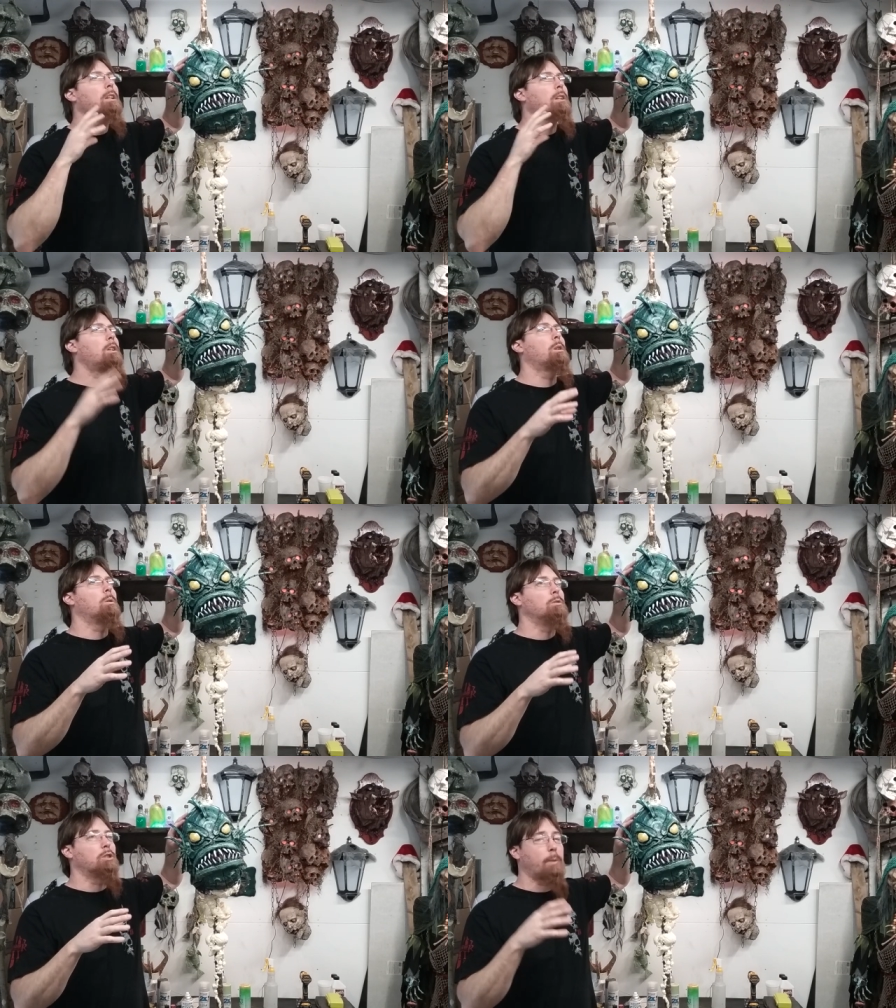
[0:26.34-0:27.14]

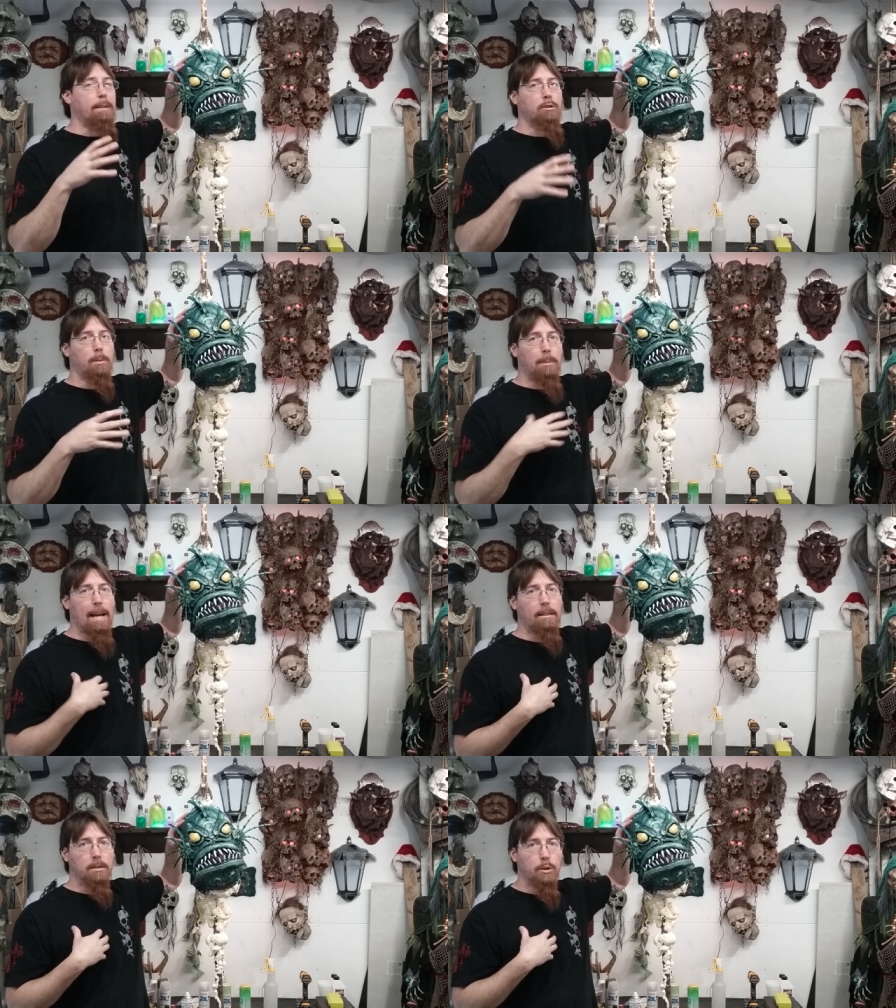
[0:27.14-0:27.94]
huge Creature of the
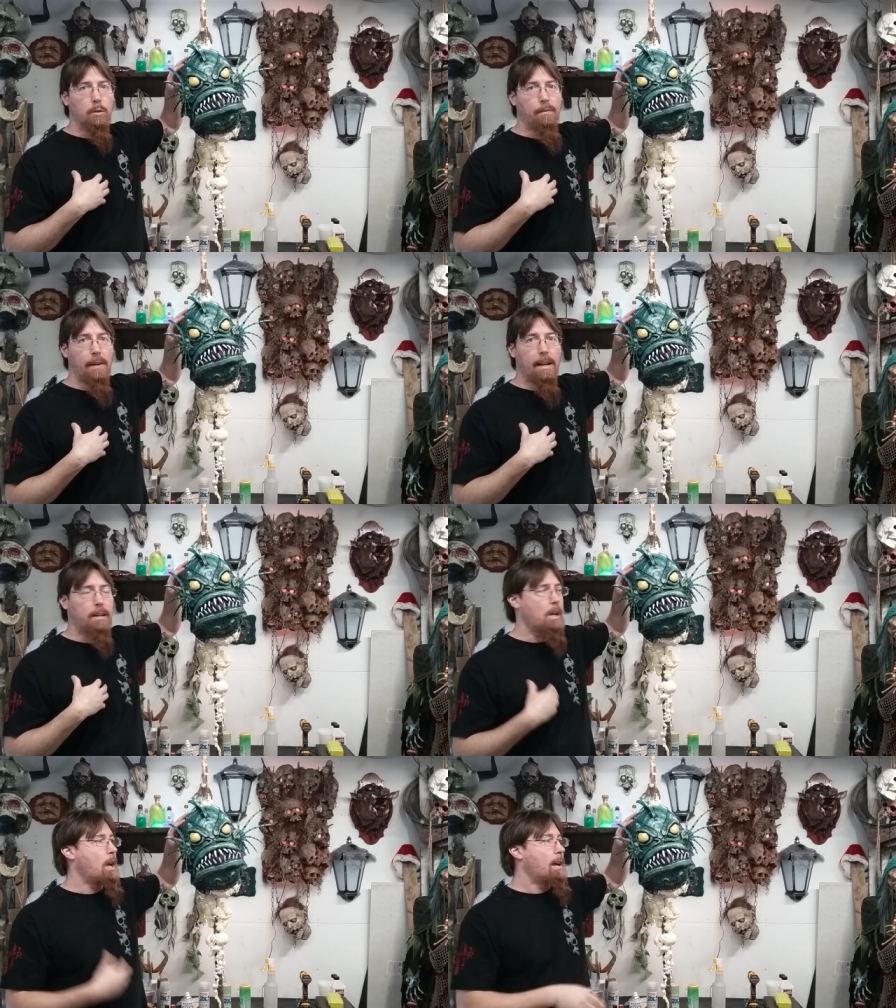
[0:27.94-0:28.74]
Black Lagoon
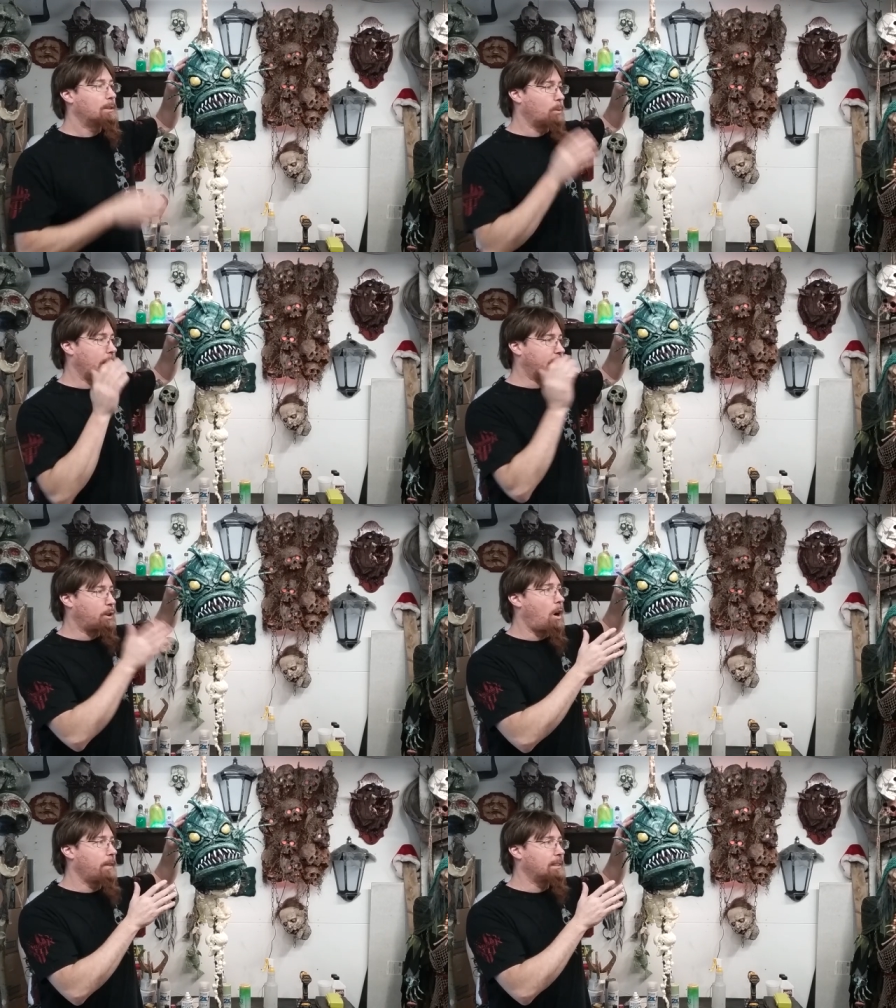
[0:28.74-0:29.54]
fan. So when I
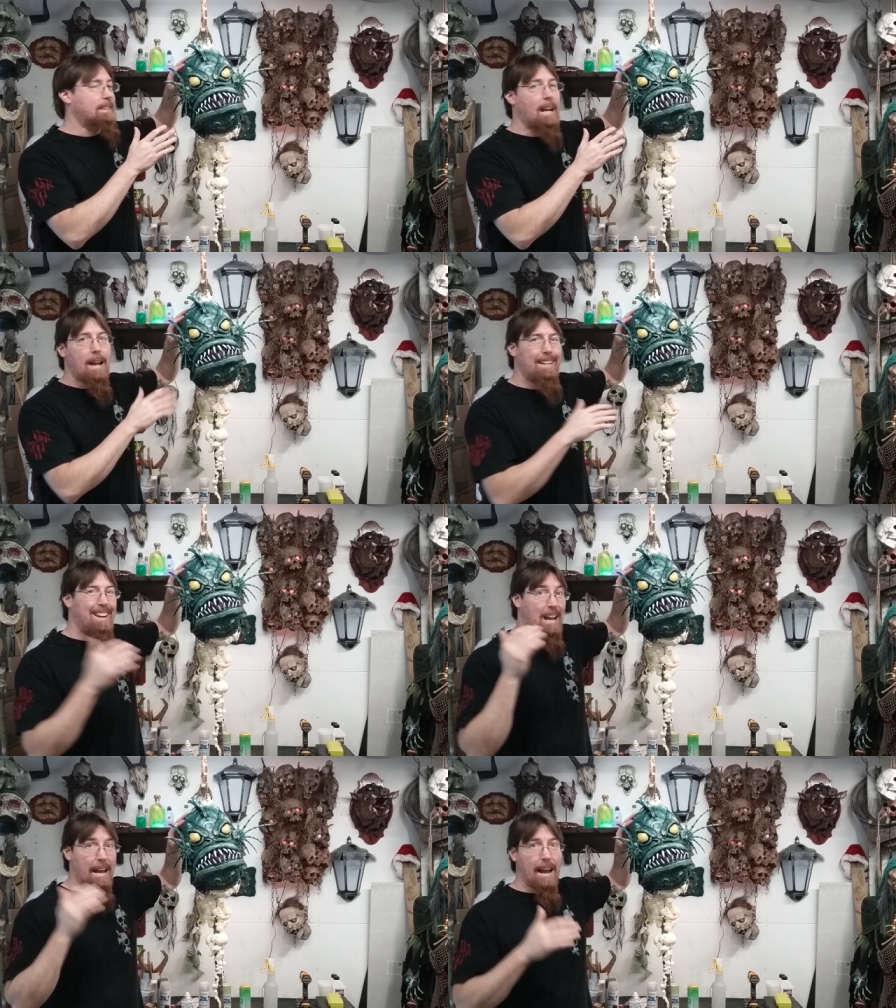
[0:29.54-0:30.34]
saw this
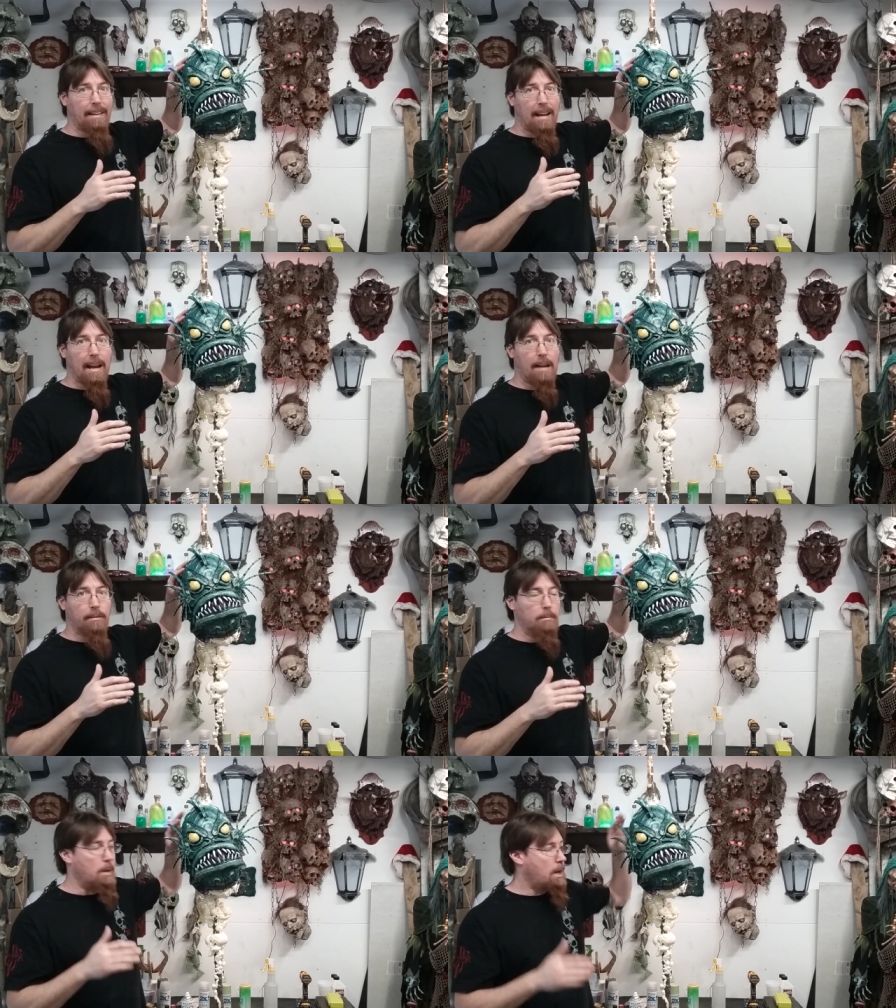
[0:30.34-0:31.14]
guy, I had to
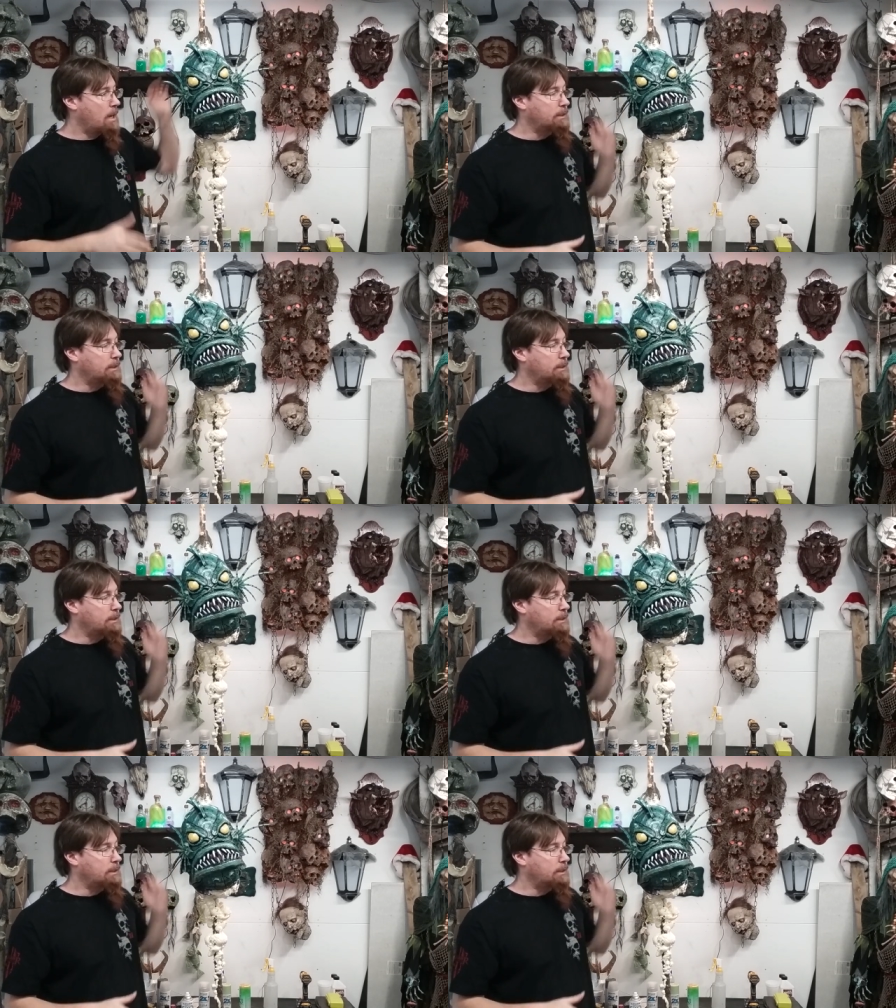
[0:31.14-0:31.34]
have him.